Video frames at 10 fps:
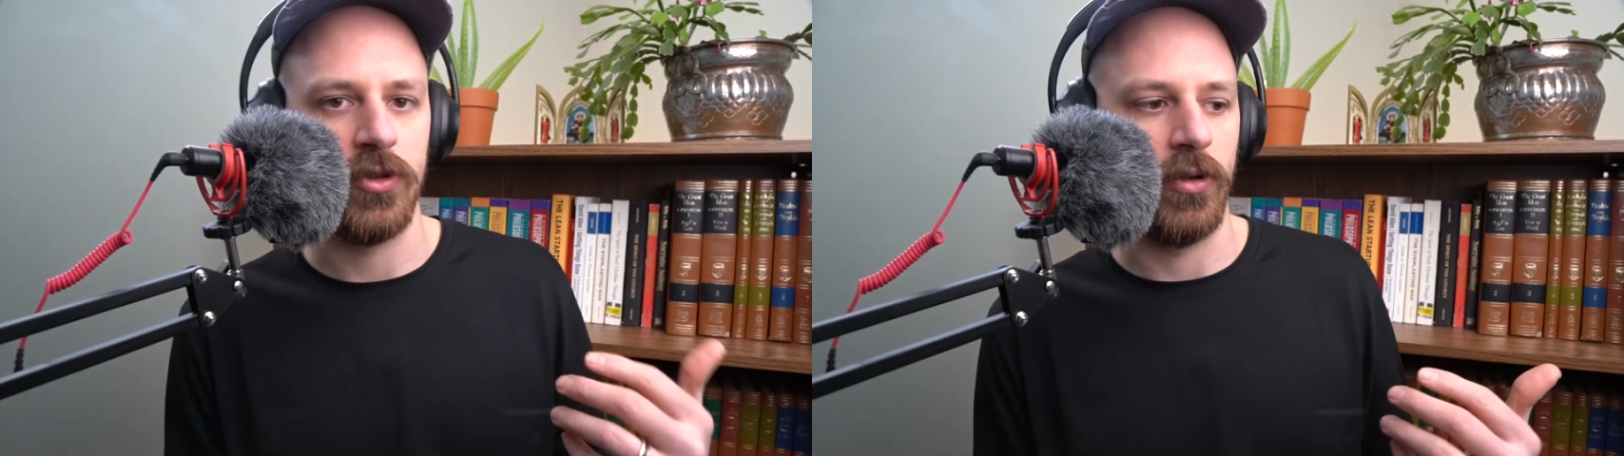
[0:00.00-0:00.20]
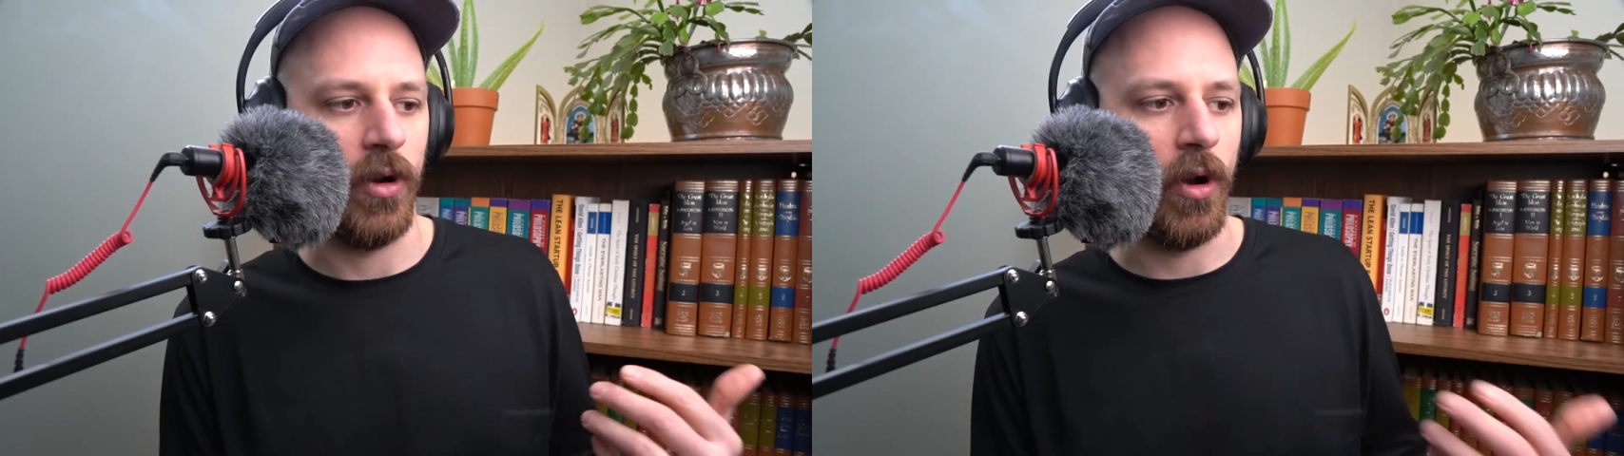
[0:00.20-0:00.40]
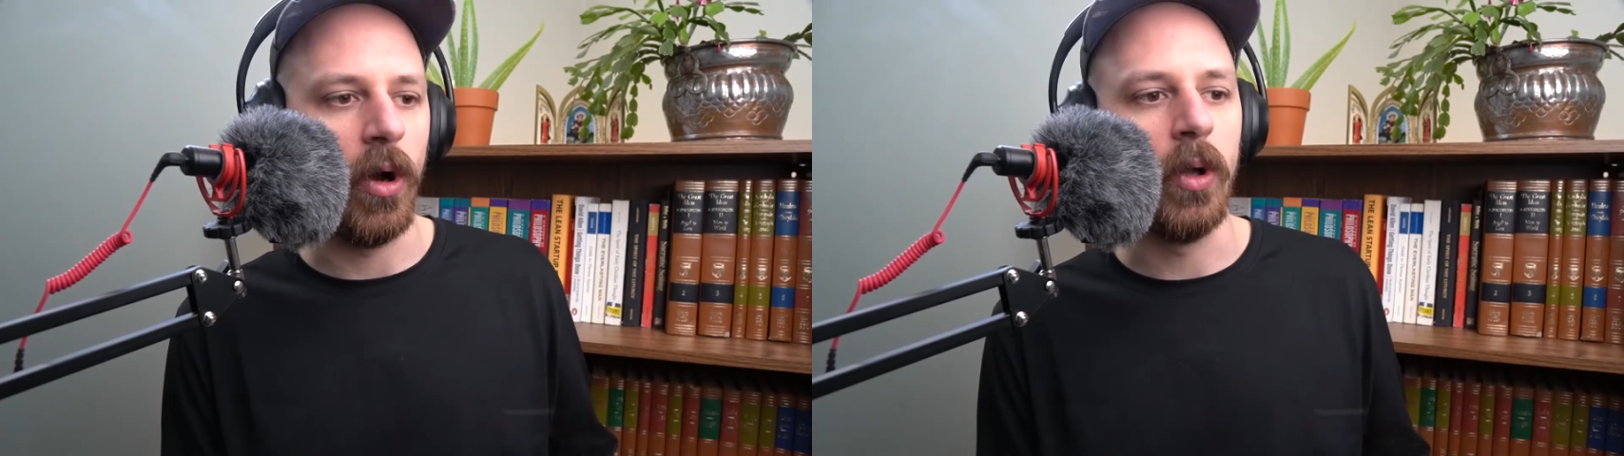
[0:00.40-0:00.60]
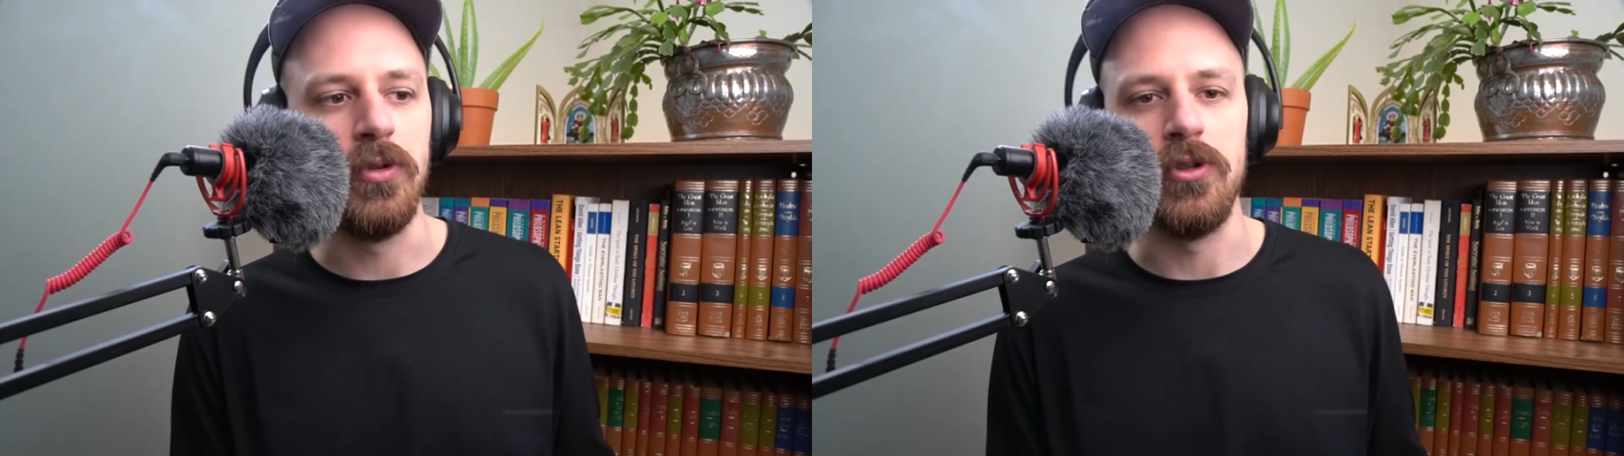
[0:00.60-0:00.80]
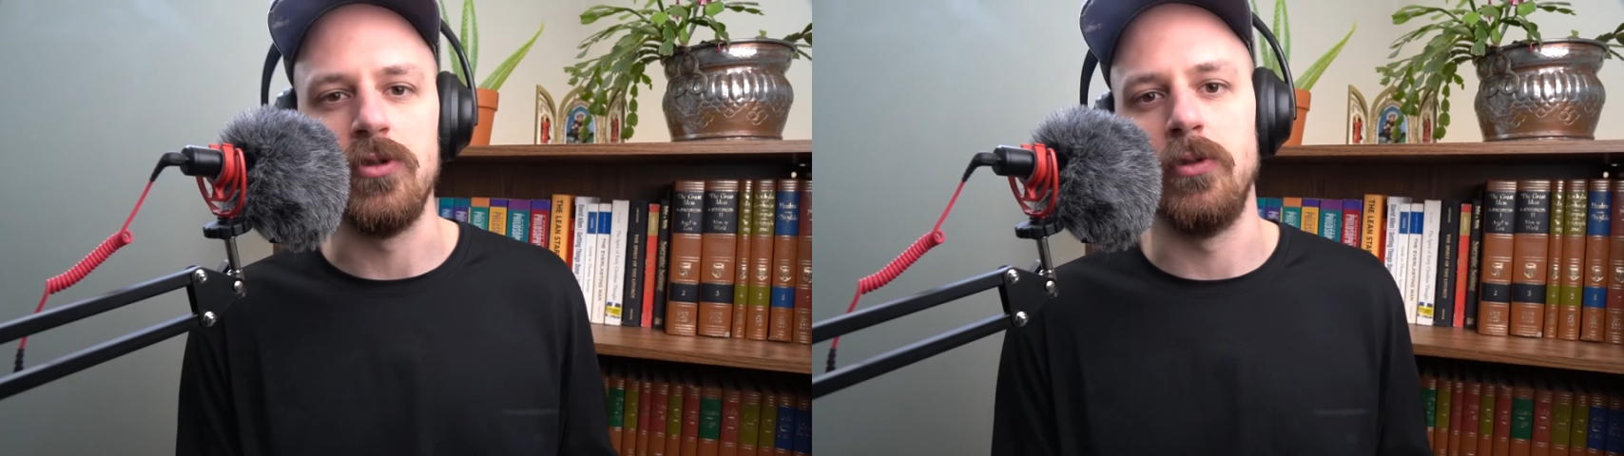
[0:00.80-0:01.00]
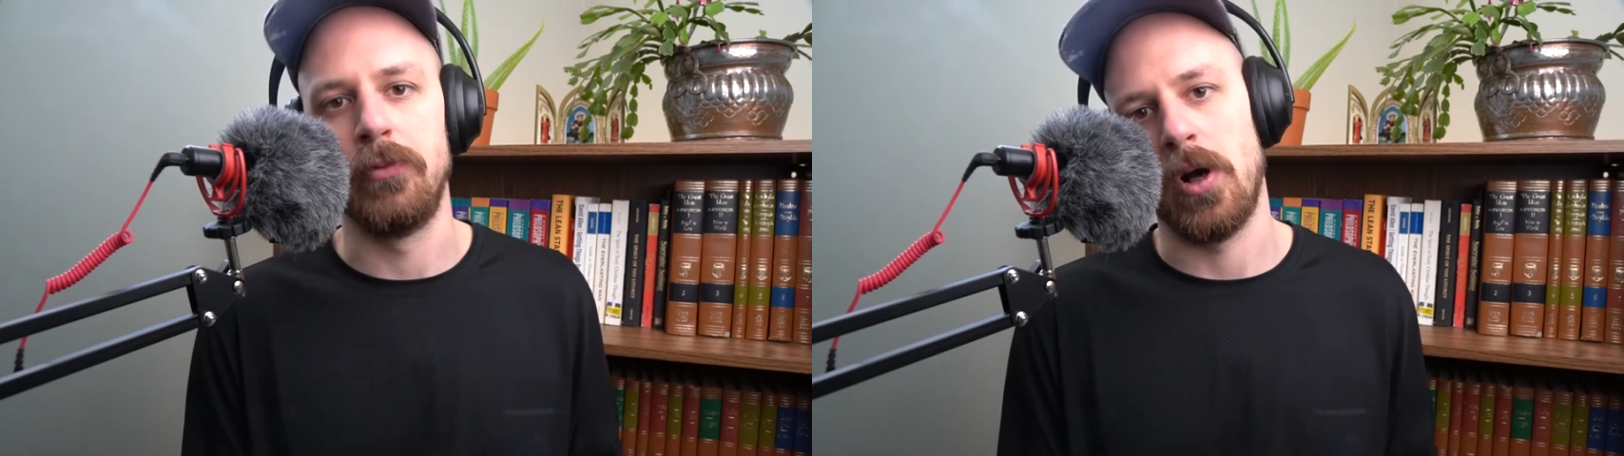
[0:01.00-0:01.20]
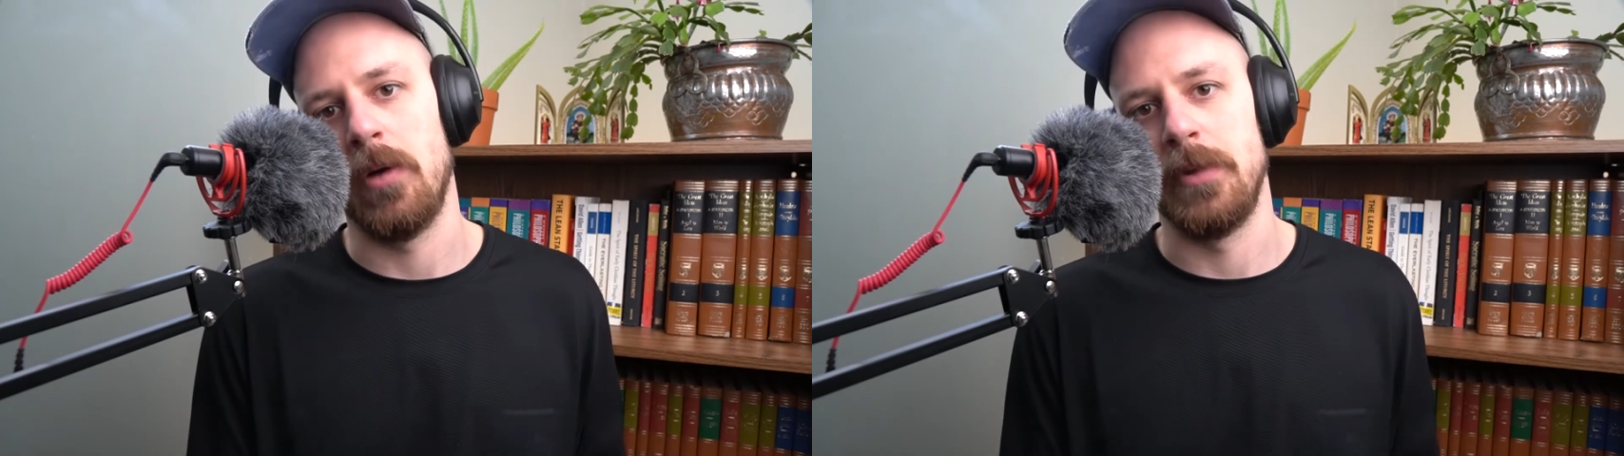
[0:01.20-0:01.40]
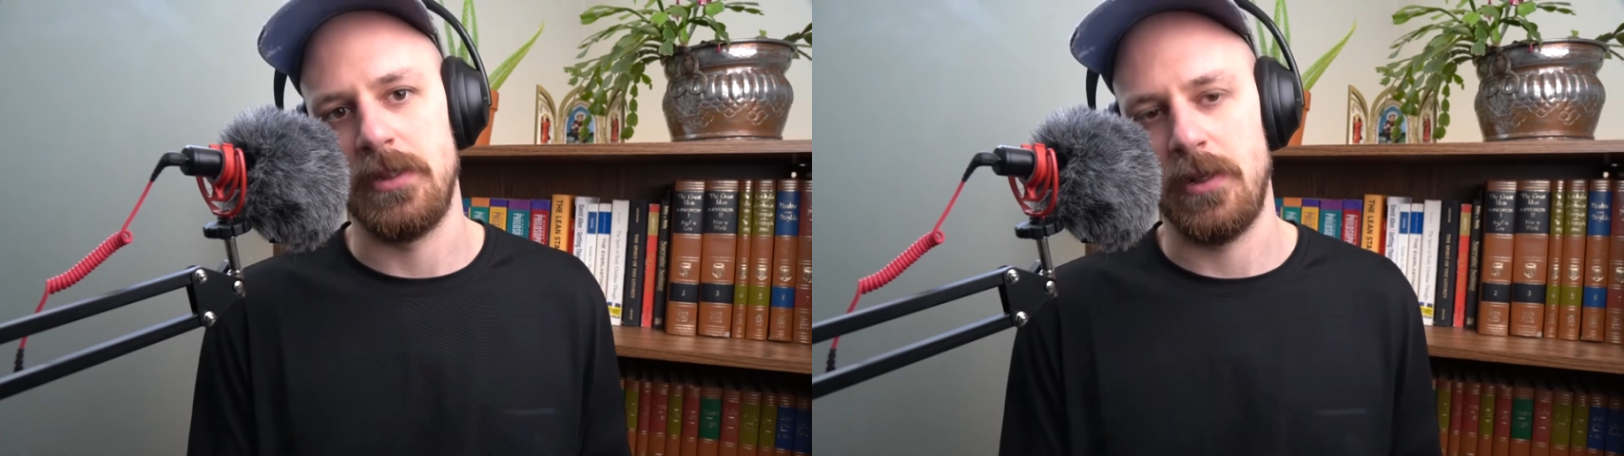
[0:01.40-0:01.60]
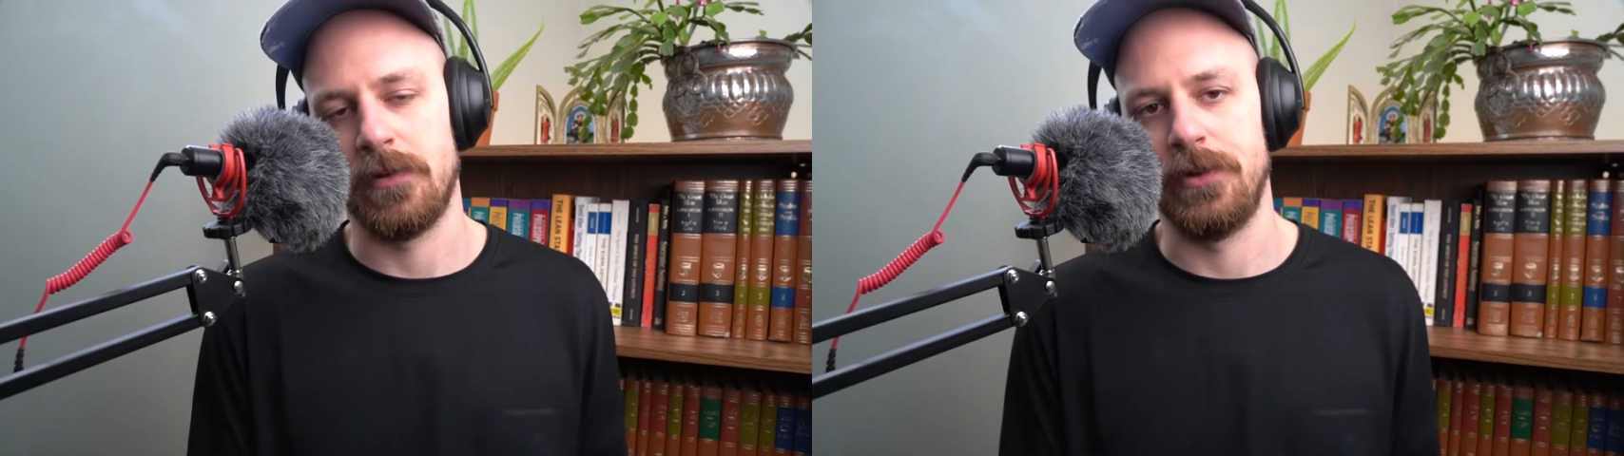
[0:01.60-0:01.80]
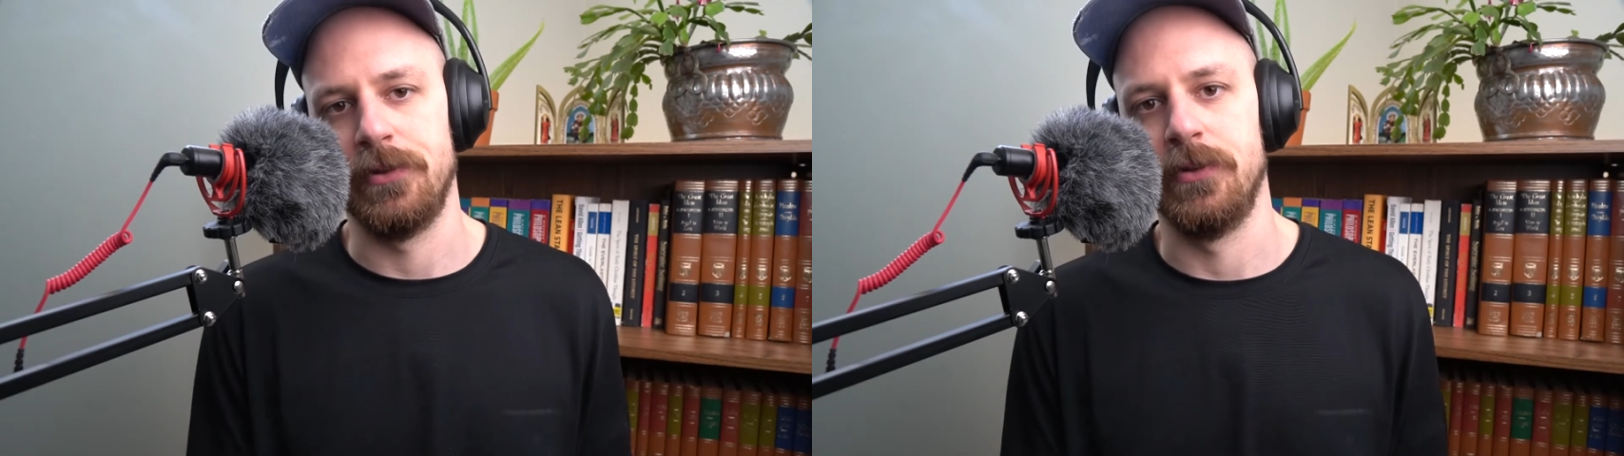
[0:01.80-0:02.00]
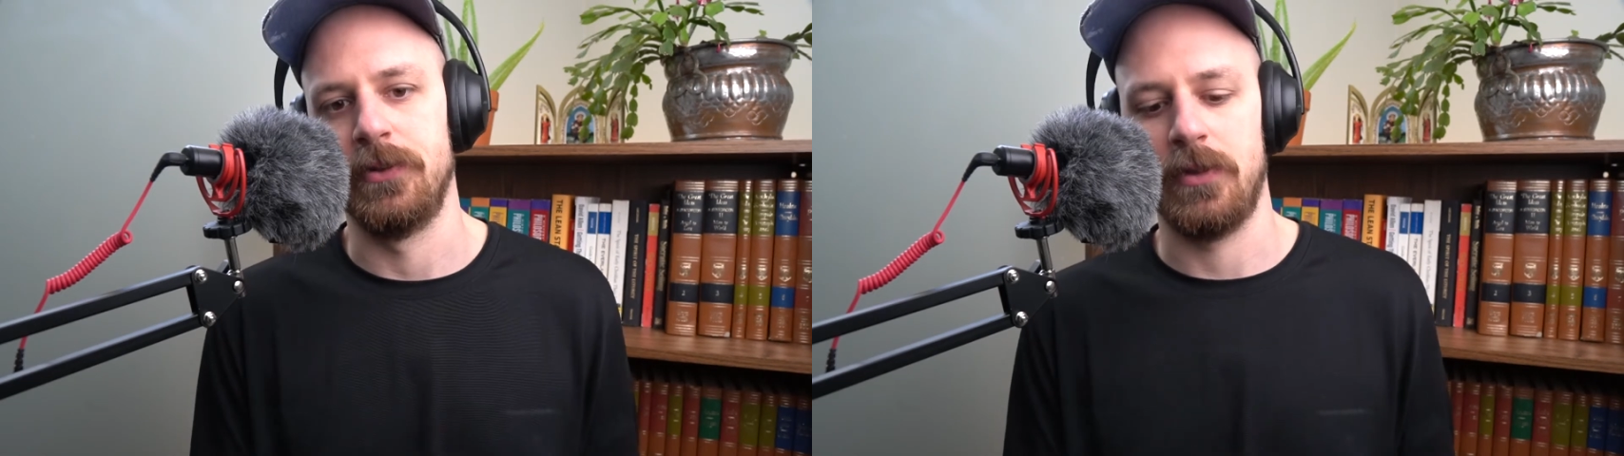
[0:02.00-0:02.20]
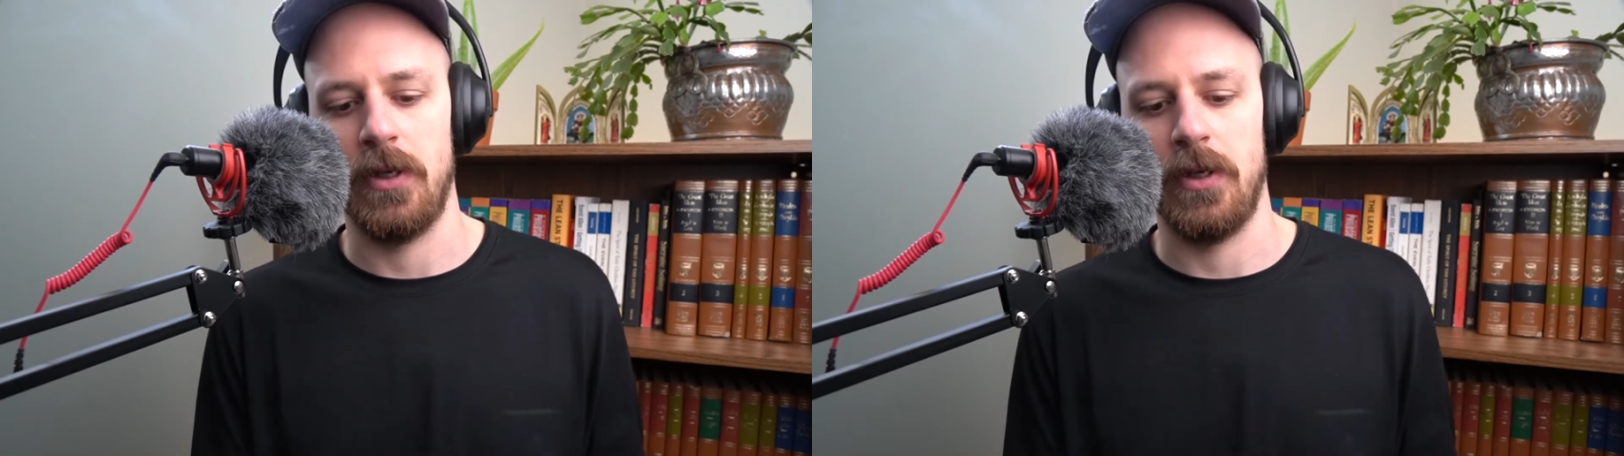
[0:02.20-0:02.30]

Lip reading: are all new raw materials